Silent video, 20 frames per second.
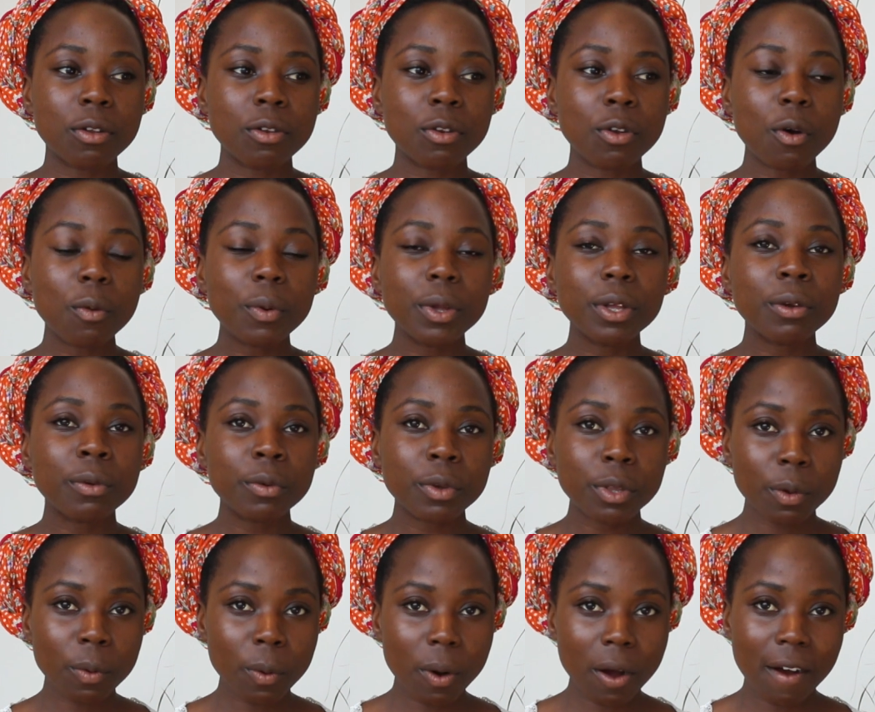knowing who
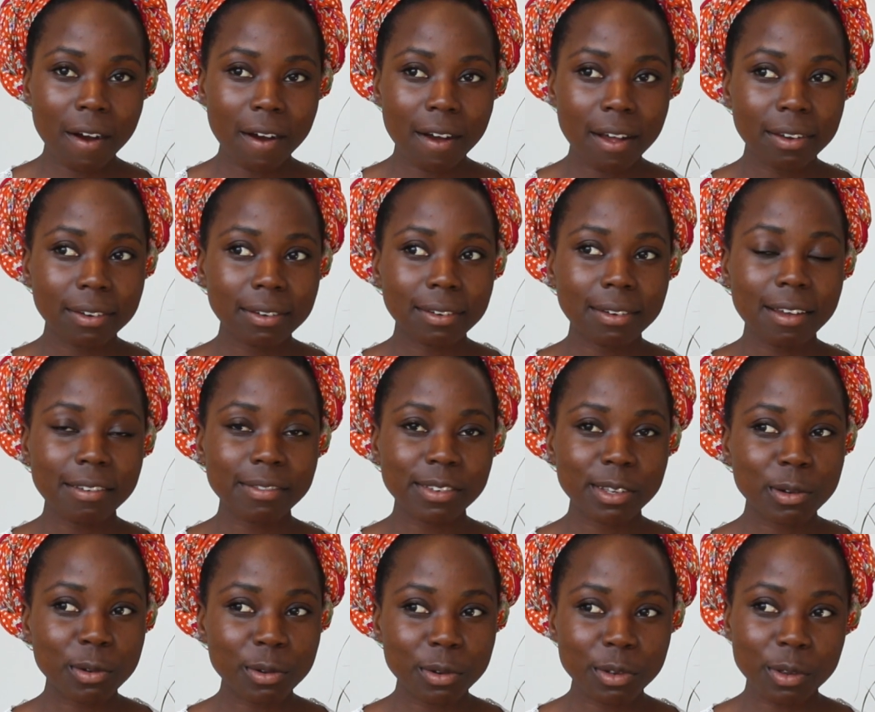you are,
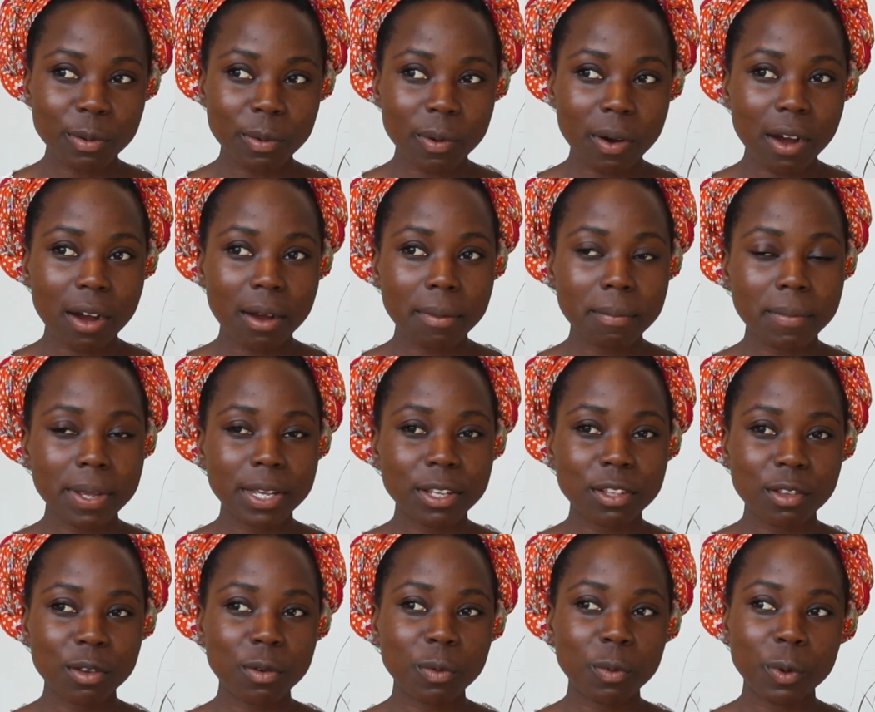loving who you are
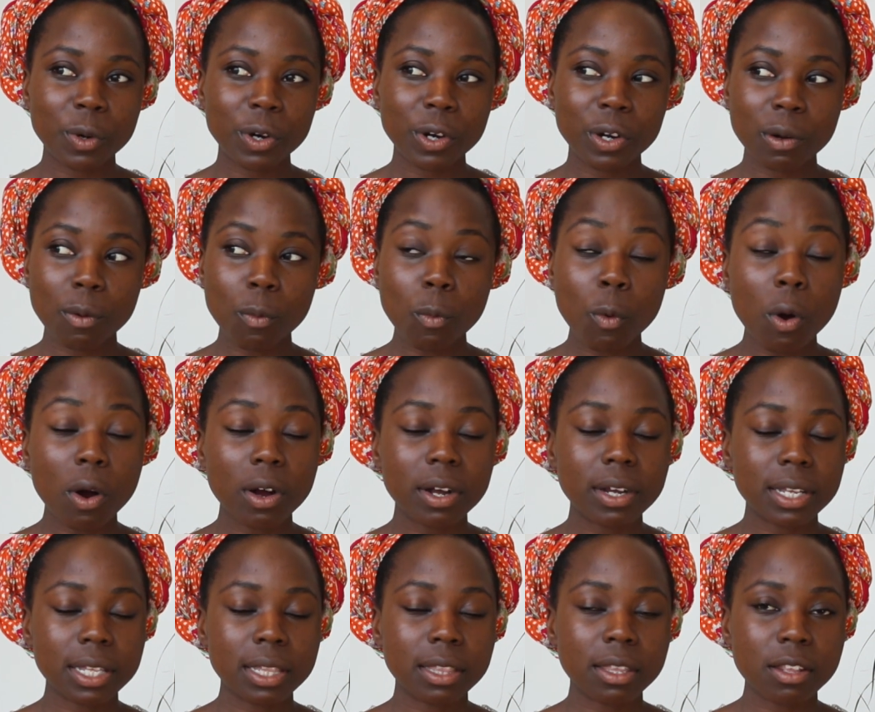makes you work,
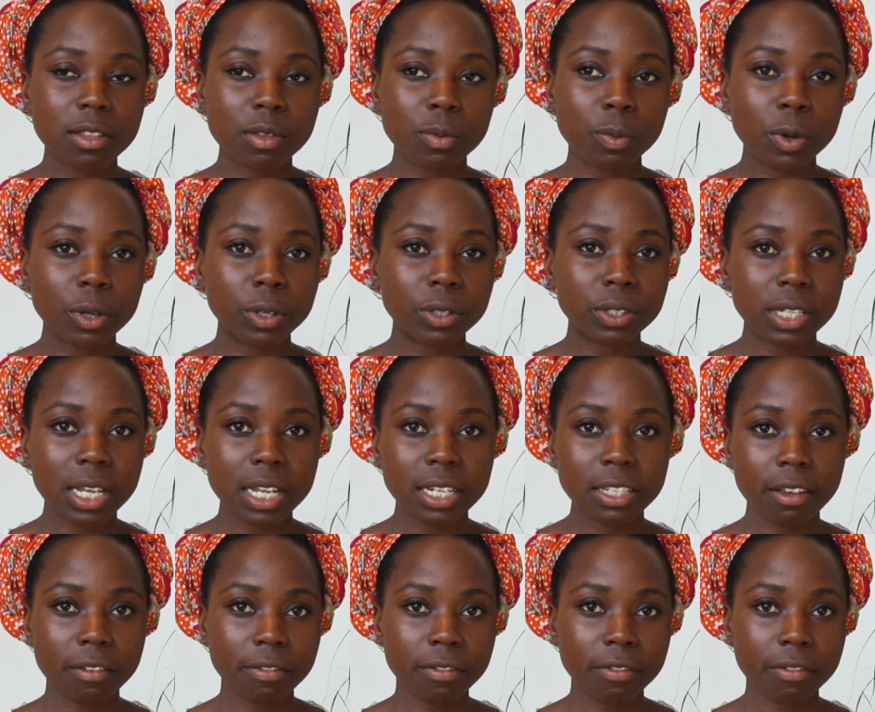walk in this world a